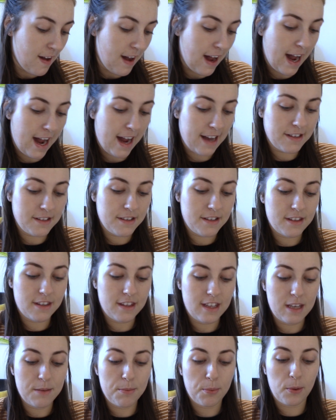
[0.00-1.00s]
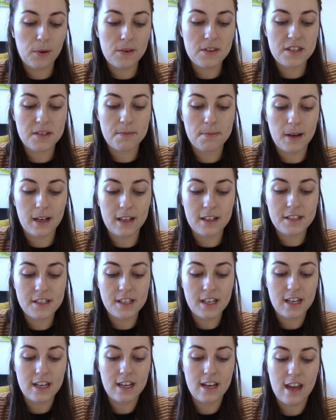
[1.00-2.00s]
and the
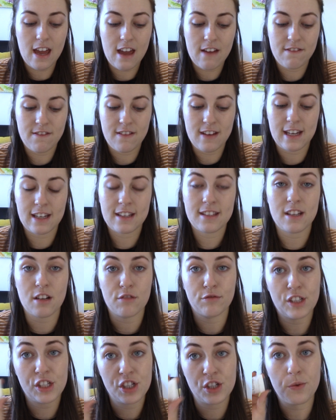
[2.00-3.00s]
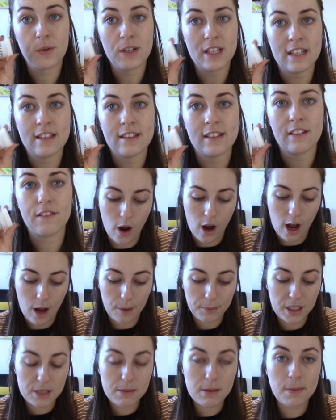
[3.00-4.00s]
Principality FX Original Adhesive.
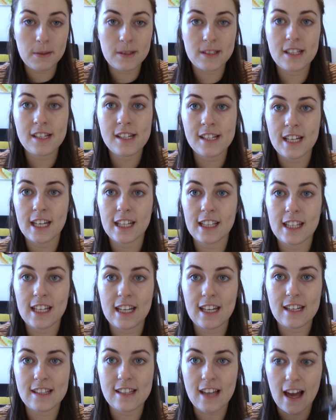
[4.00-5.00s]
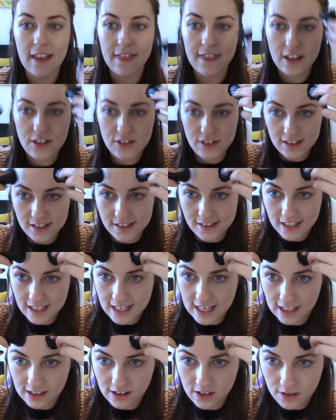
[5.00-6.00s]
I'm going to be positioning these and then just
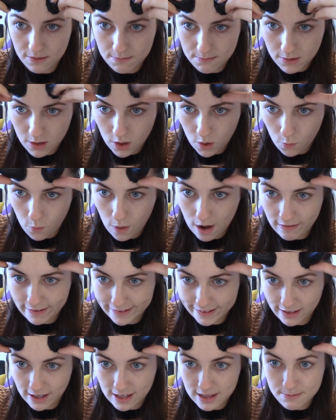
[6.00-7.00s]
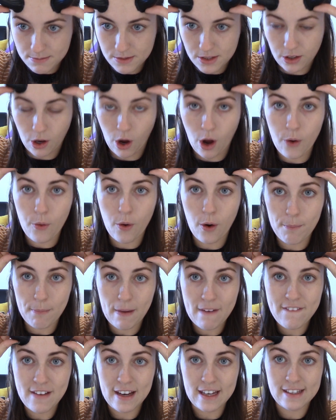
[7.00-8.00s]
sticking them where I'd like them to go on
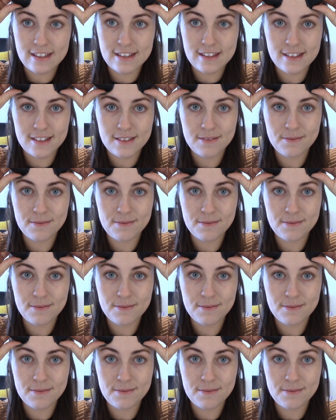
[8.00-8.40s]
my face.